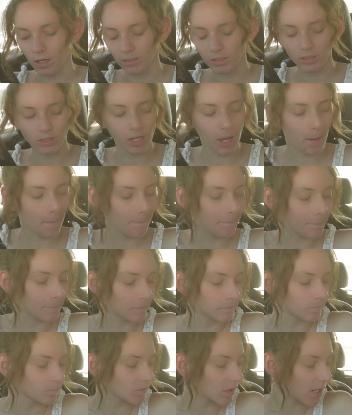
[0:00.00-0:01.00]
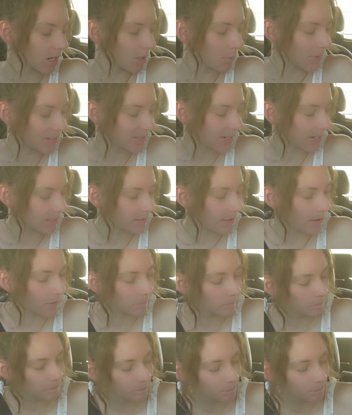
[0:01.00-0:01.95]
yum. Can't wait to eat that.